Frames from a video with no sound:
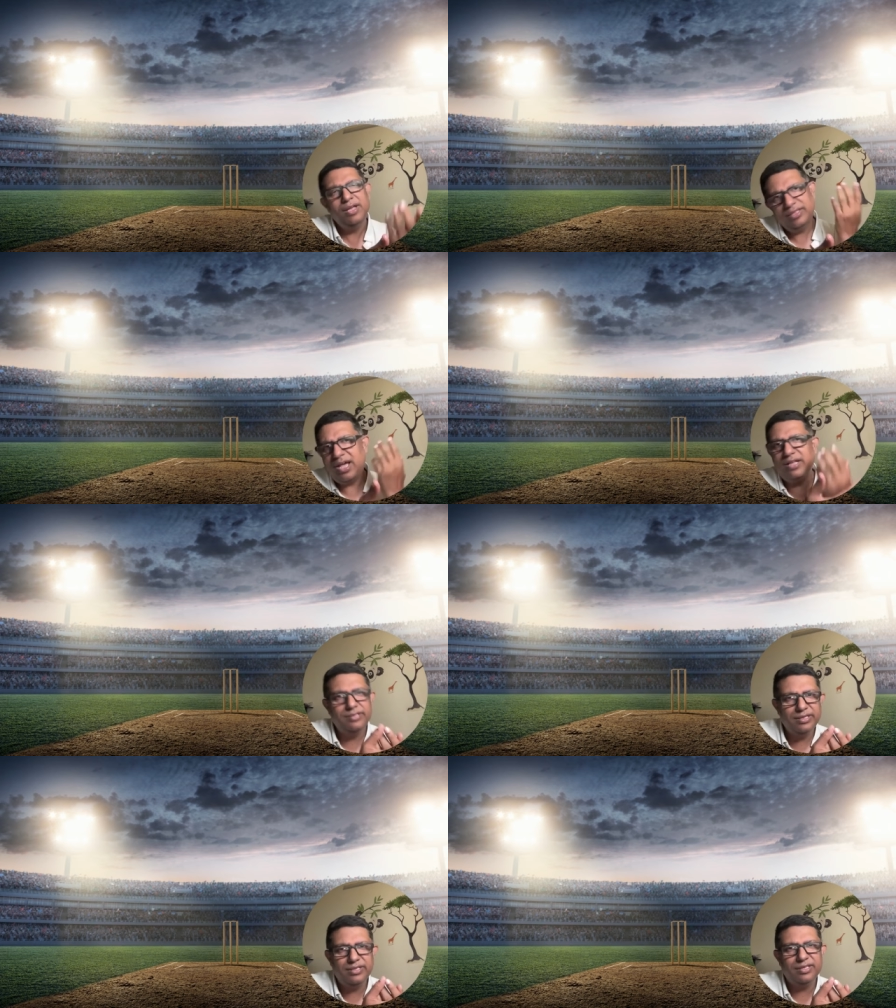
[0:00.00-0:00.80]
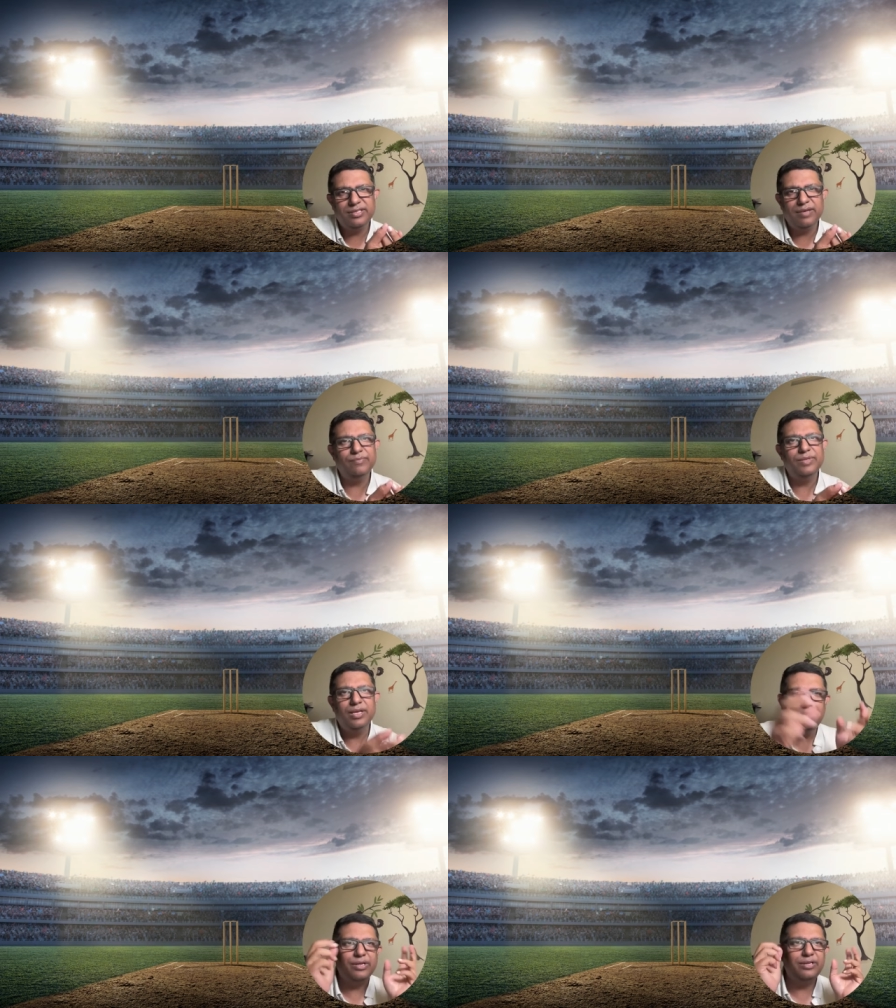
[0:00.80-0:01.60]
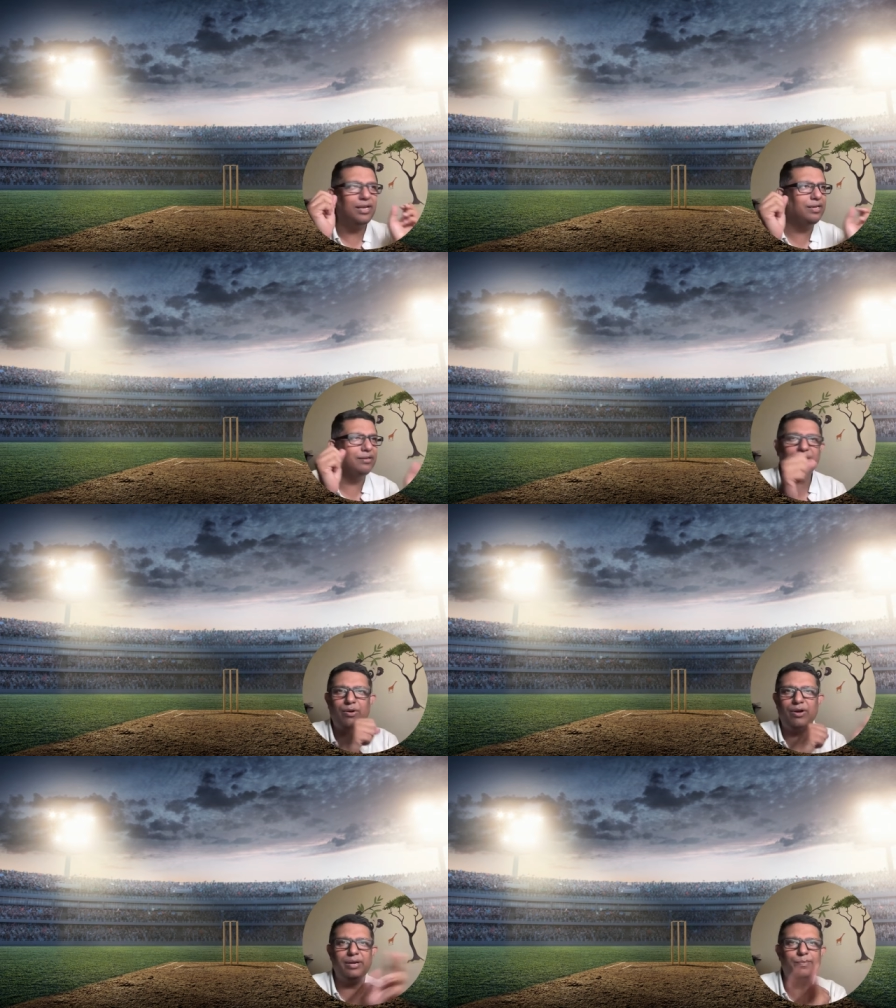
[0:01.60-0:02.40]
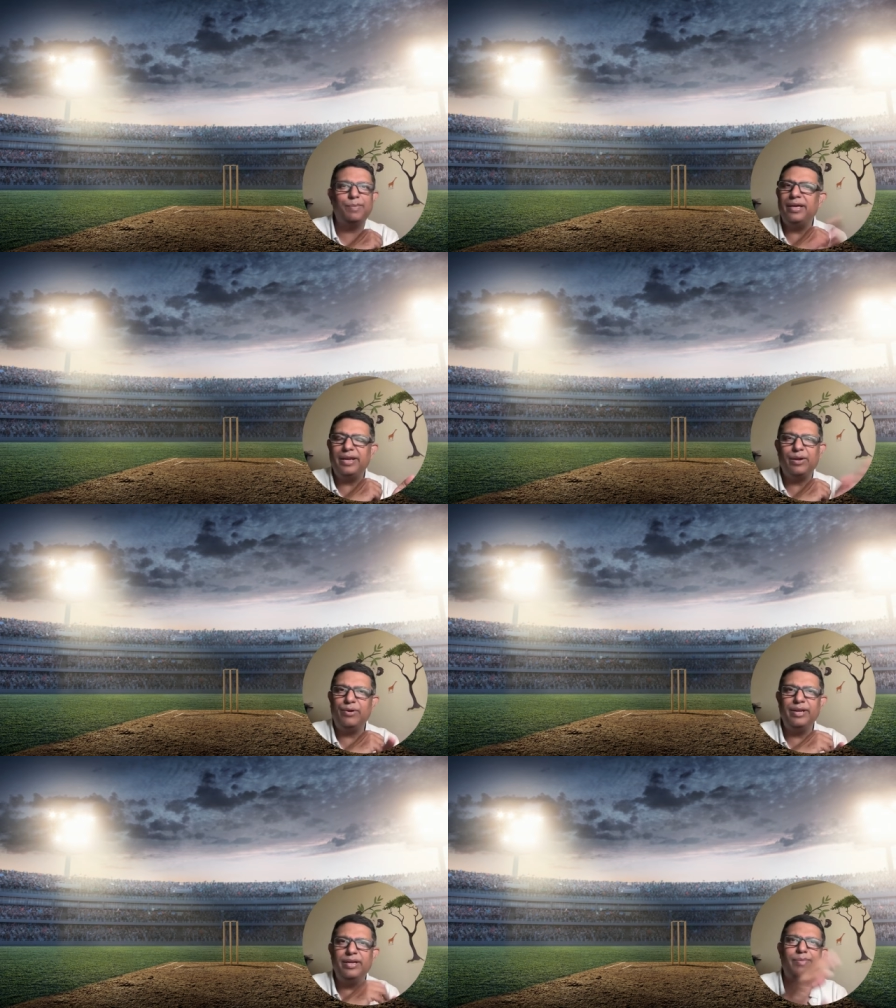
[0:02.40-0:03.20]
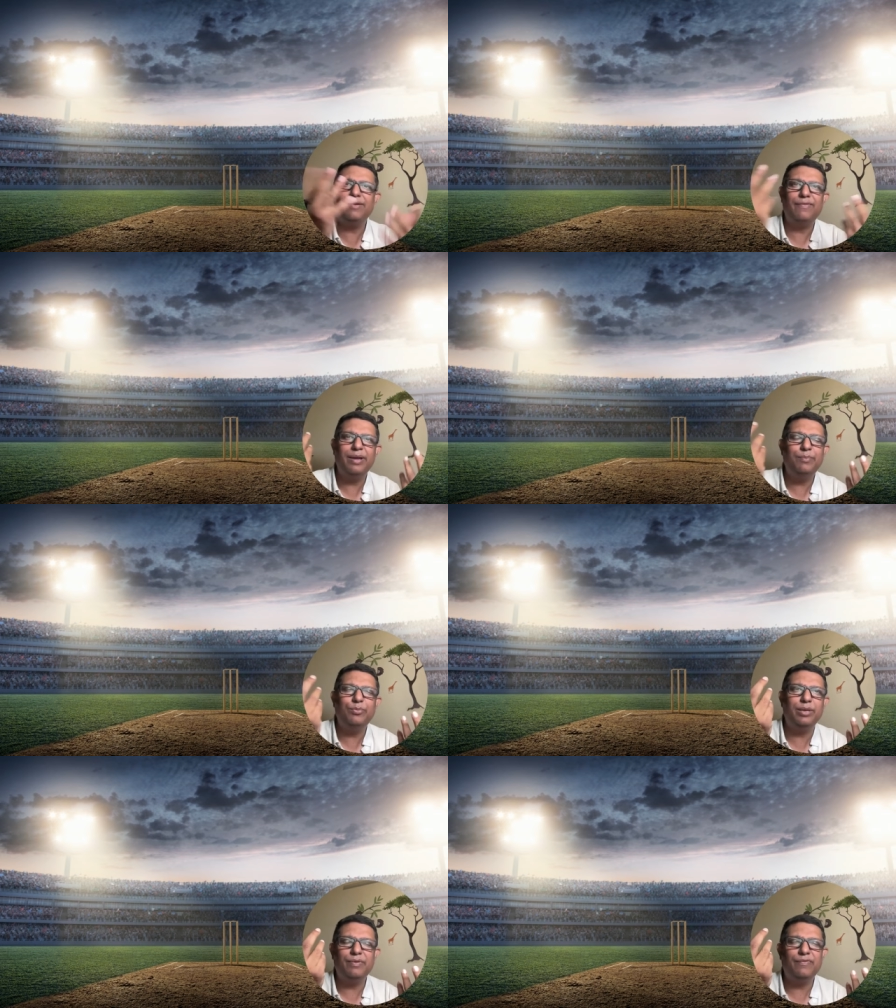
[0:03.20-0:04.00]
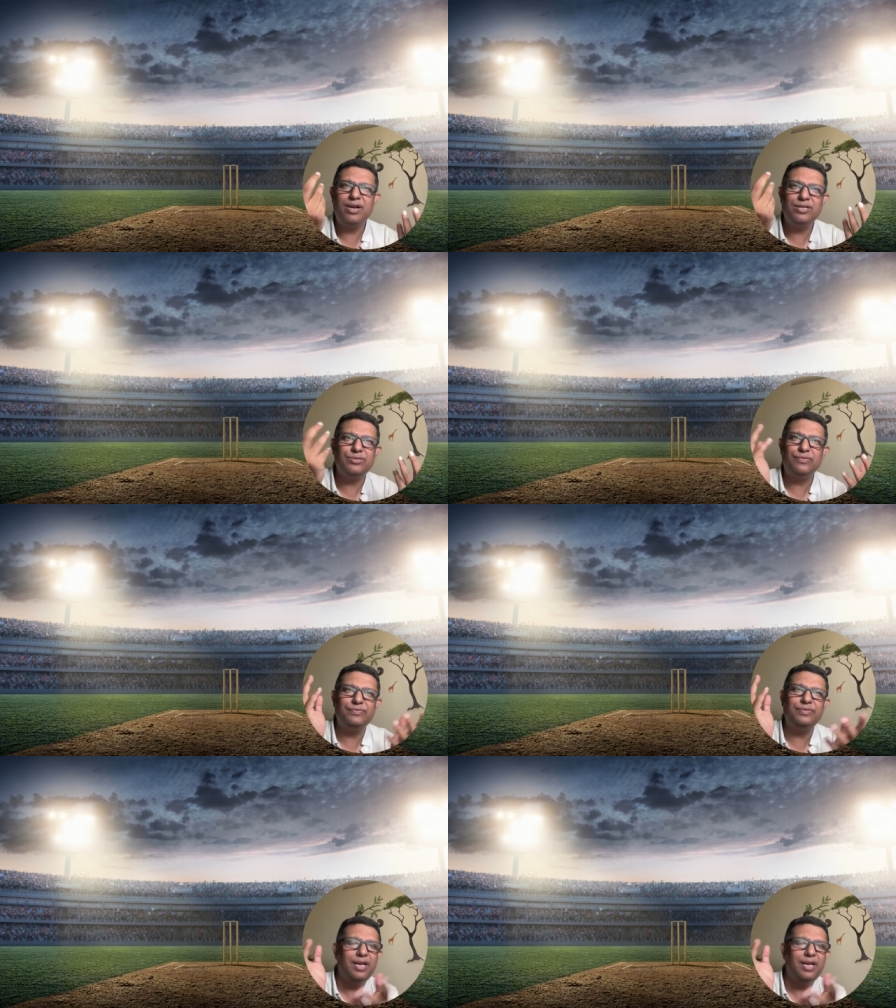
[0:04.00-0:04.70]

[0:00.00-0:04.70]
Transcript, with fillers: the answers are the same you can like record and play record and play why put up a farce of